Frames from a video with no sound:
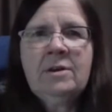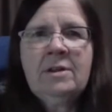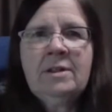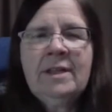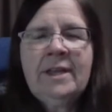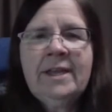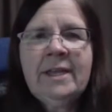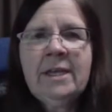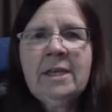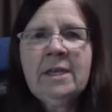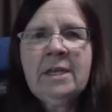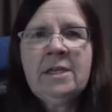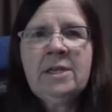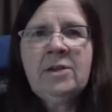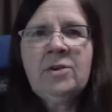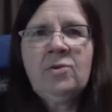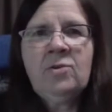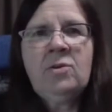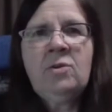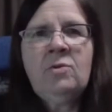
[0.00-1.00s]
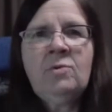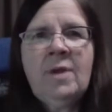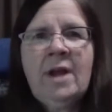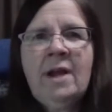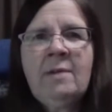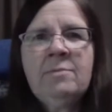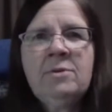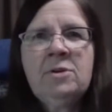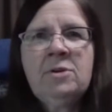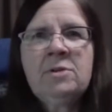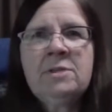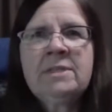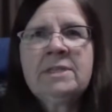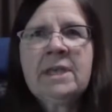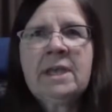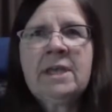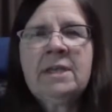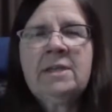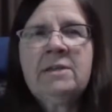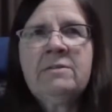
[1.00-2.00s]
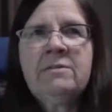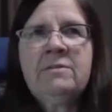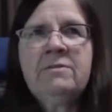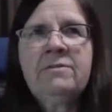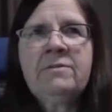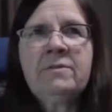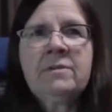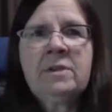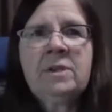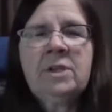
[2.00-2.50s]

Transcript: or like a Nora Roberts kind of,